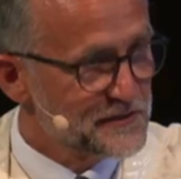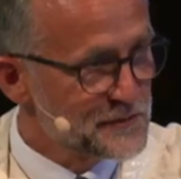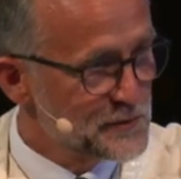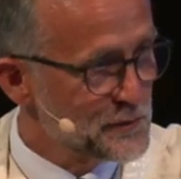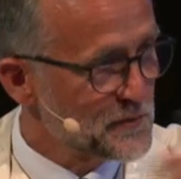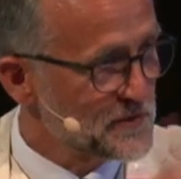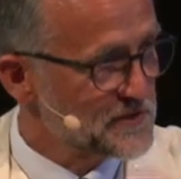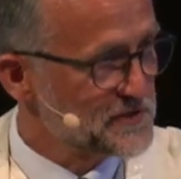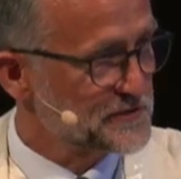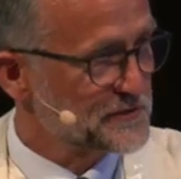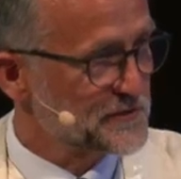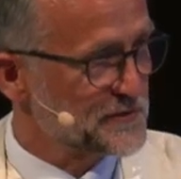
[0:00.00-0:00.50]

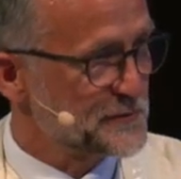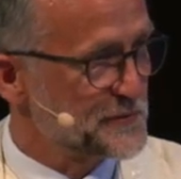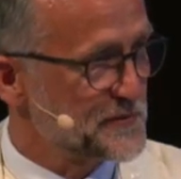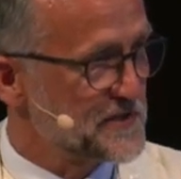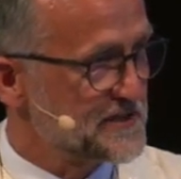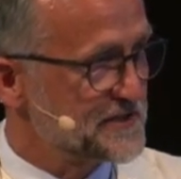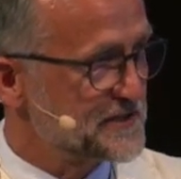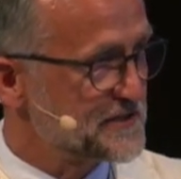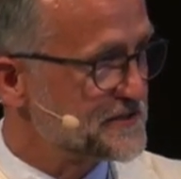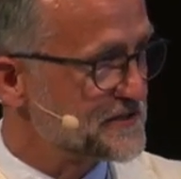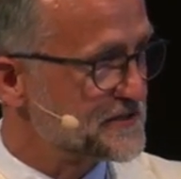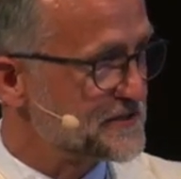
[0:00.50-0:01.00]
You are the two
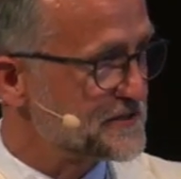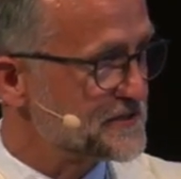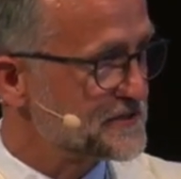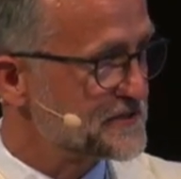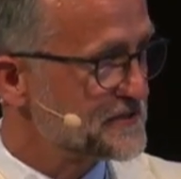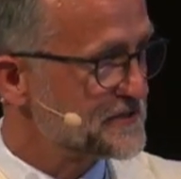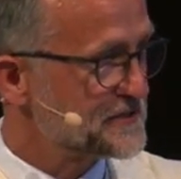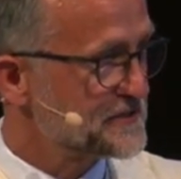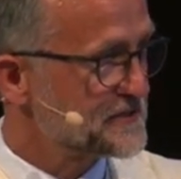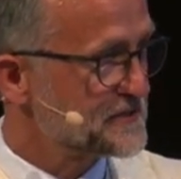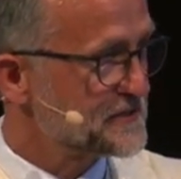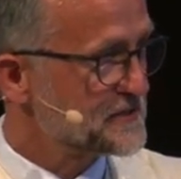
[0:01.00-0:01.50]

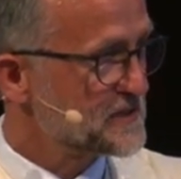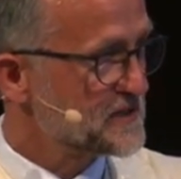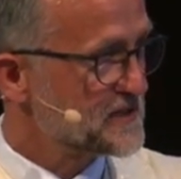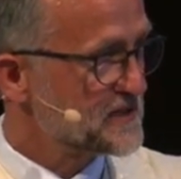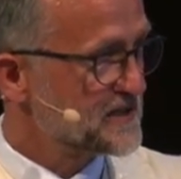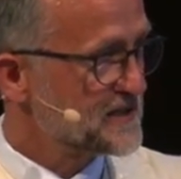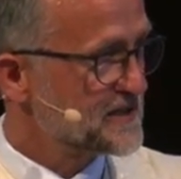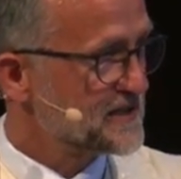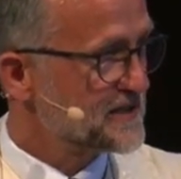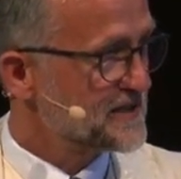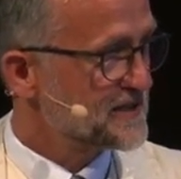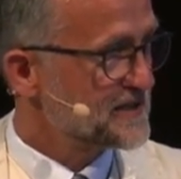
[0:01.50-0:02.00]
witnesses.
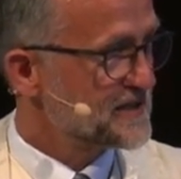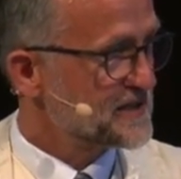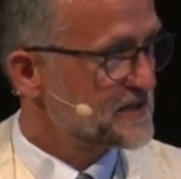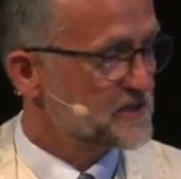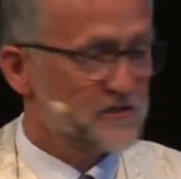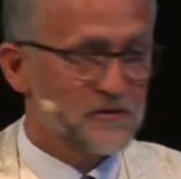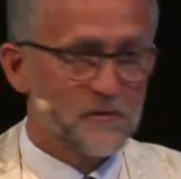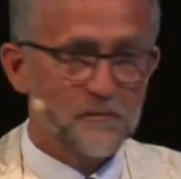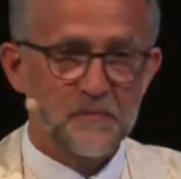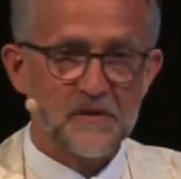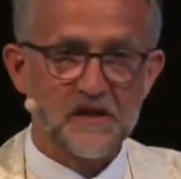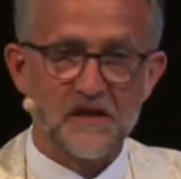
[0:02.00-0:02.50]

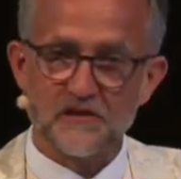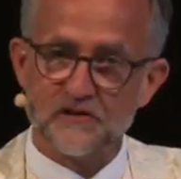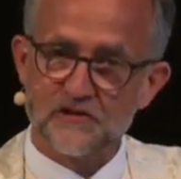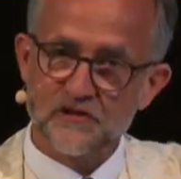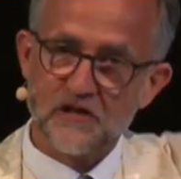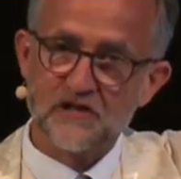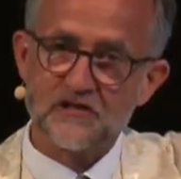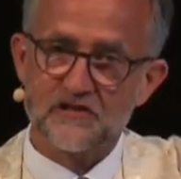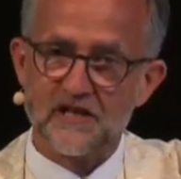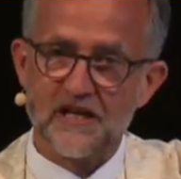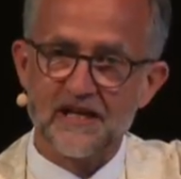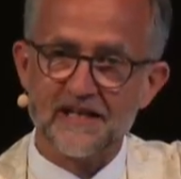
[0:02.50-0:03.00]
Because
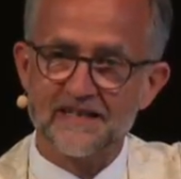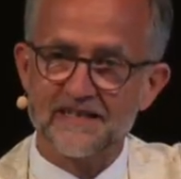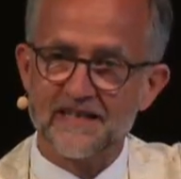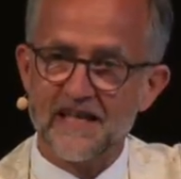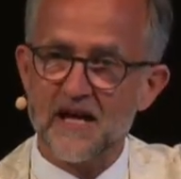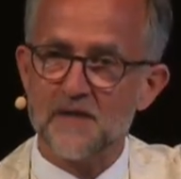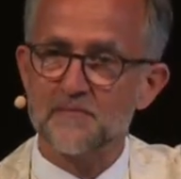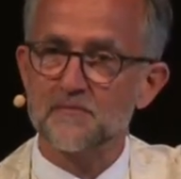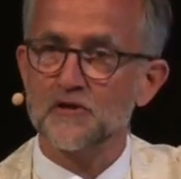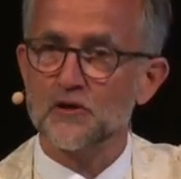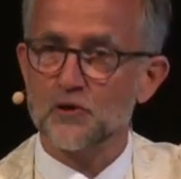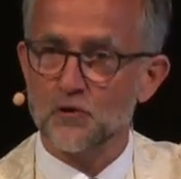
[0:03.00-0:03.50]
just like
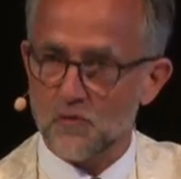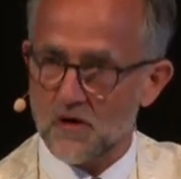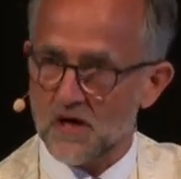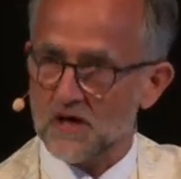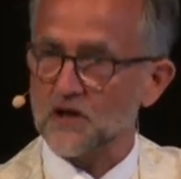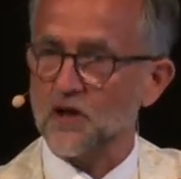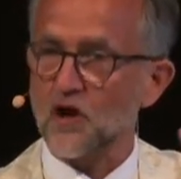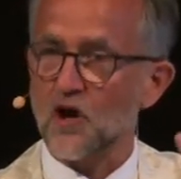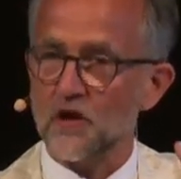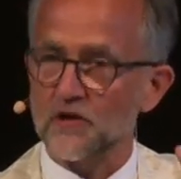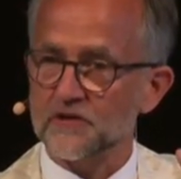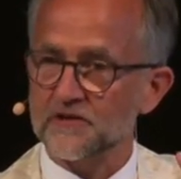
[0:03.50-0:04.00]
them, you
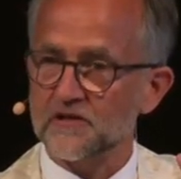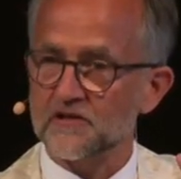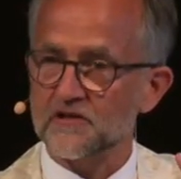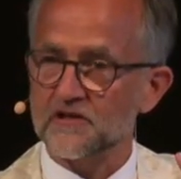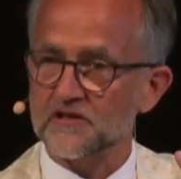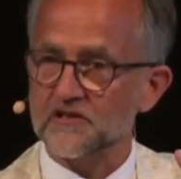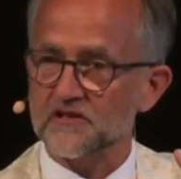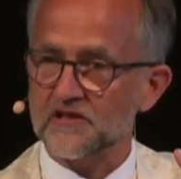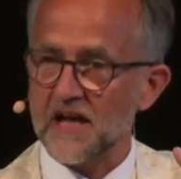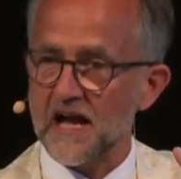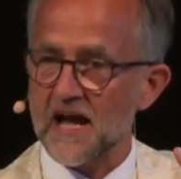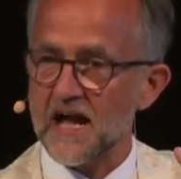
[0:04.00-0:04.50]
are called to
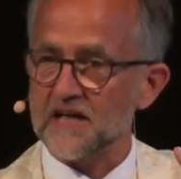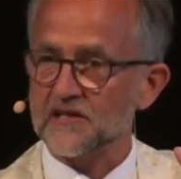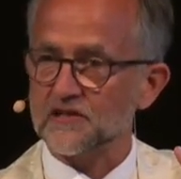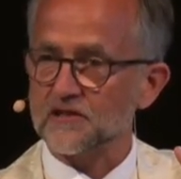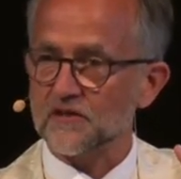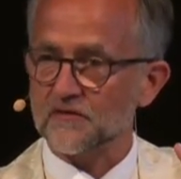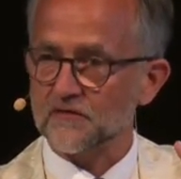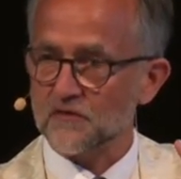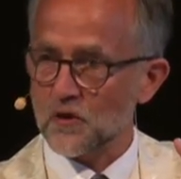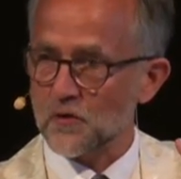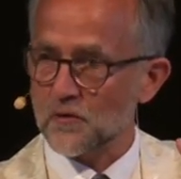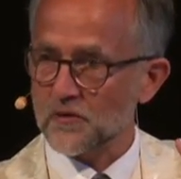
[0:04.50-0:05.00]
this
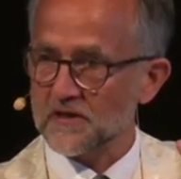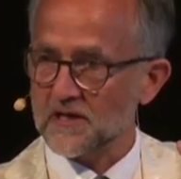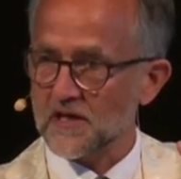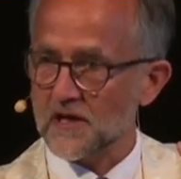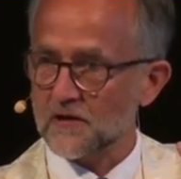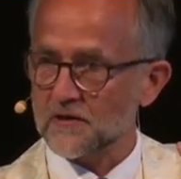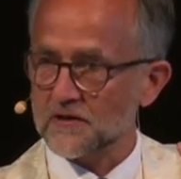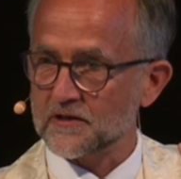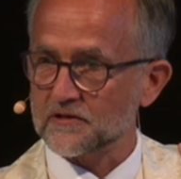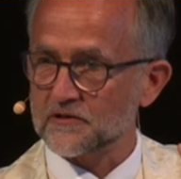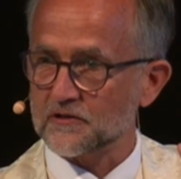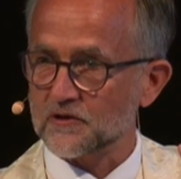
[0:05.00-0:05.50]
task of
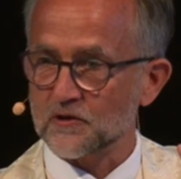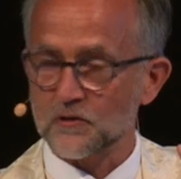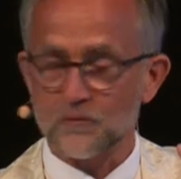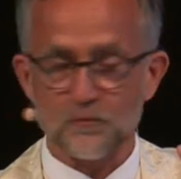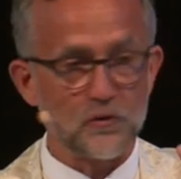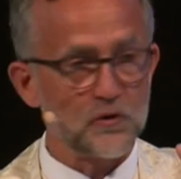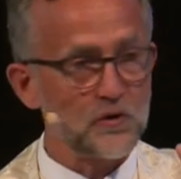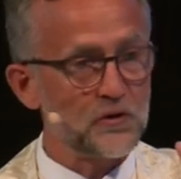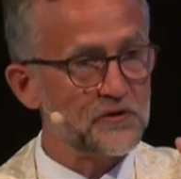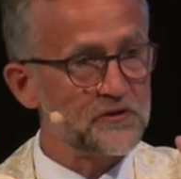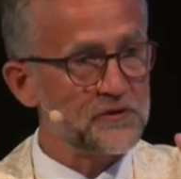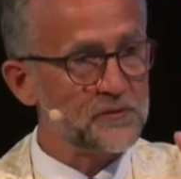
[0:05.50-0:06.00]
going out into
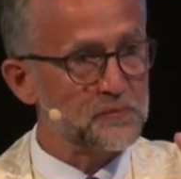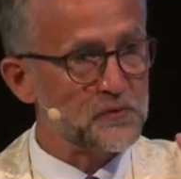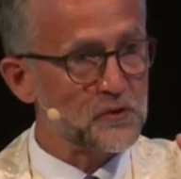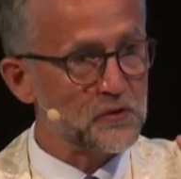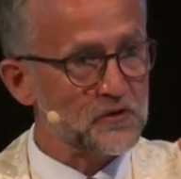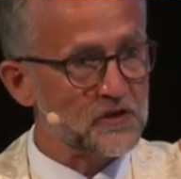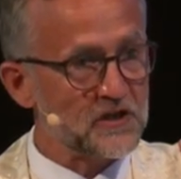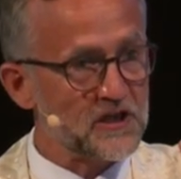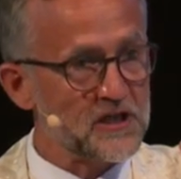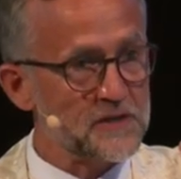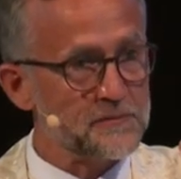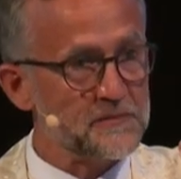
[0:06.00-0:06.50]
the world and
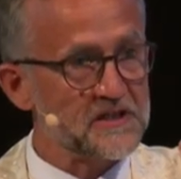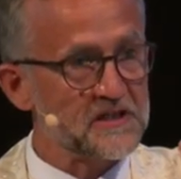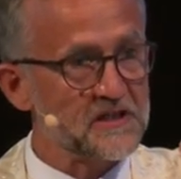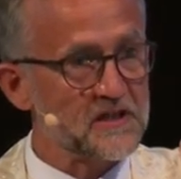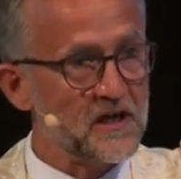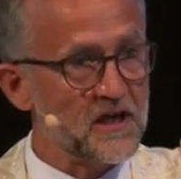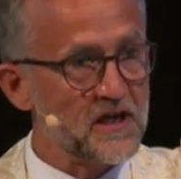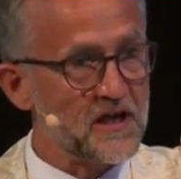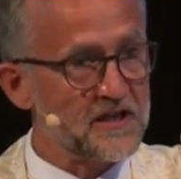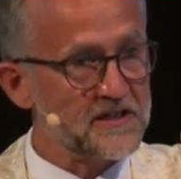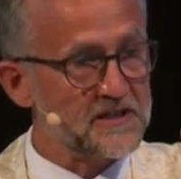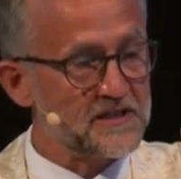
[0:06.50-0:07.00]

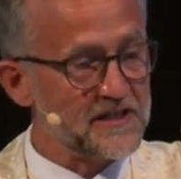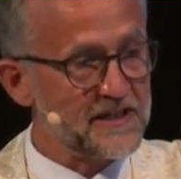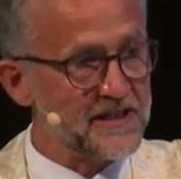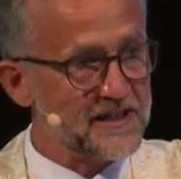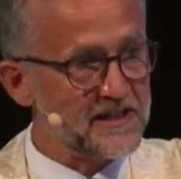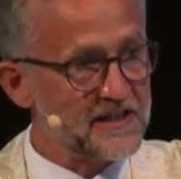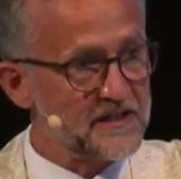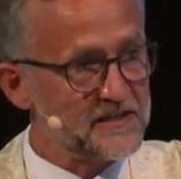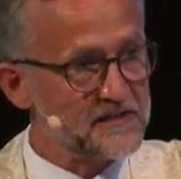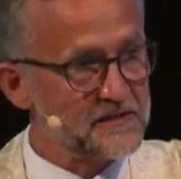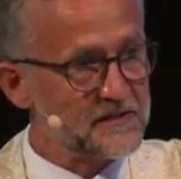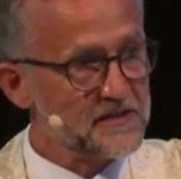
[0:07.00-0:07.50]
proclaiming God
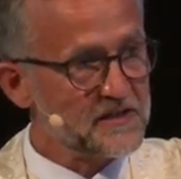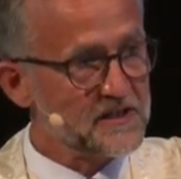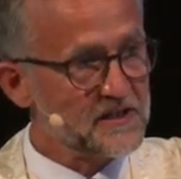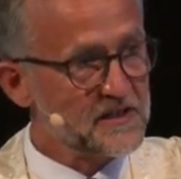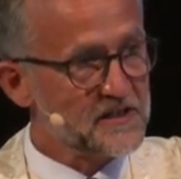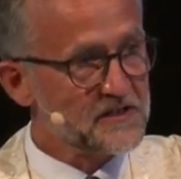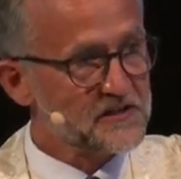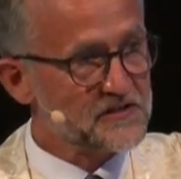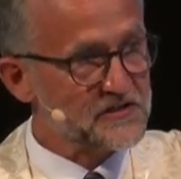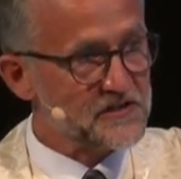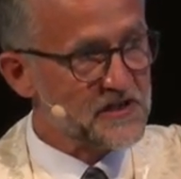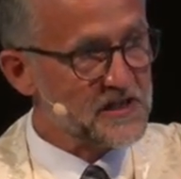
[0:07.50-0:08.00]
and
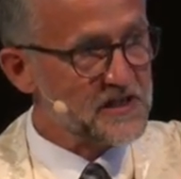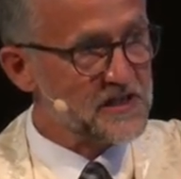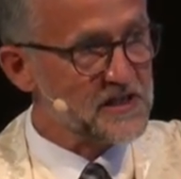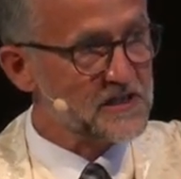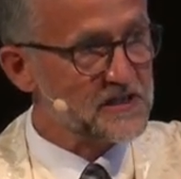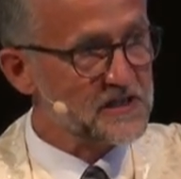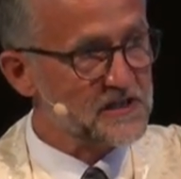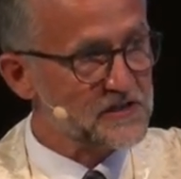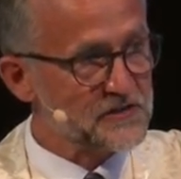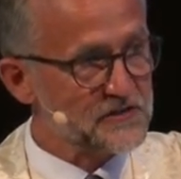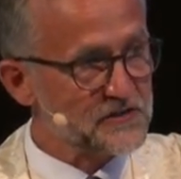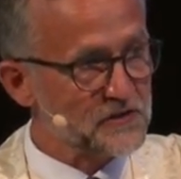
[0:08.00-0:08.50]

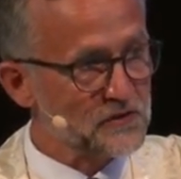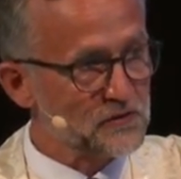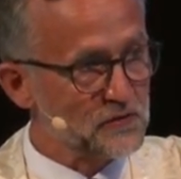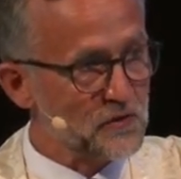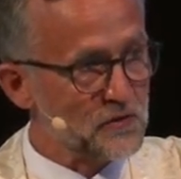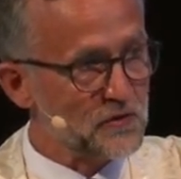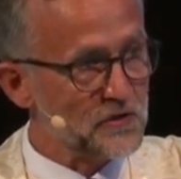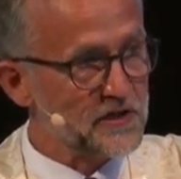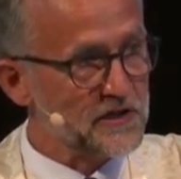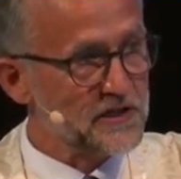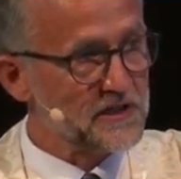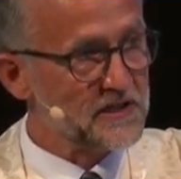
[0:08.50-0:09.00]
saying his
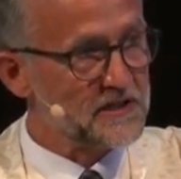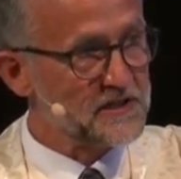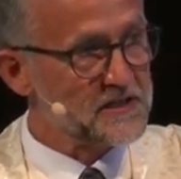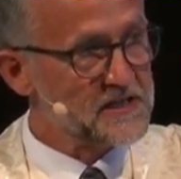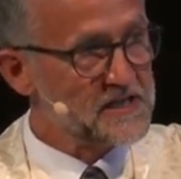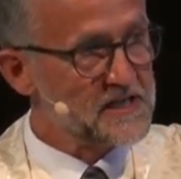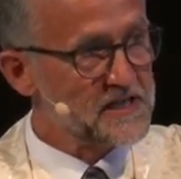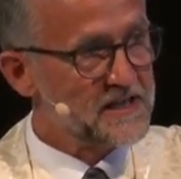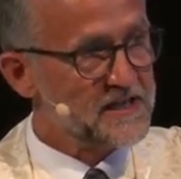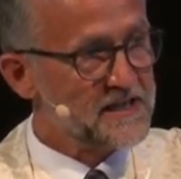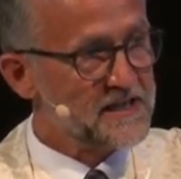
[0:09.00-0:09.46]
glory.